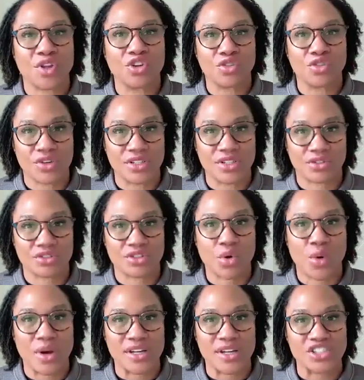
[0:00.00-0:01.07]

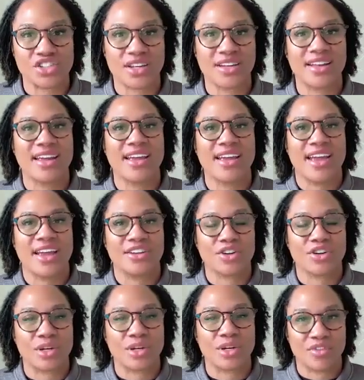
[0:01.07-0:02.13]
research question, and
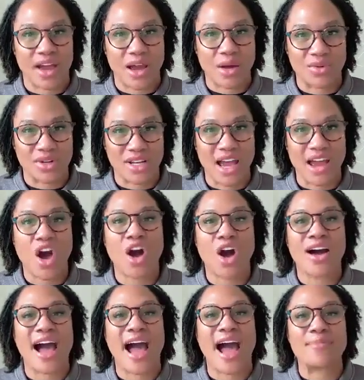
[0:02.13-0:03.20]
you're going to provide what I call
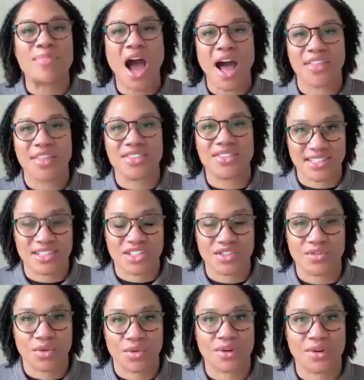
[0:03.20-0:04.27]
a
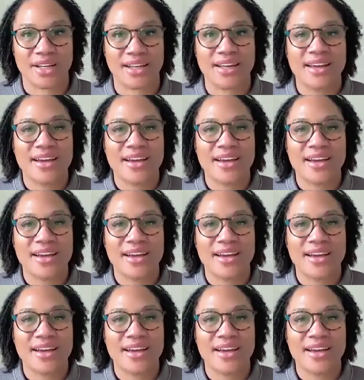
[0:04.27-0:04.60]
hypothesis for it.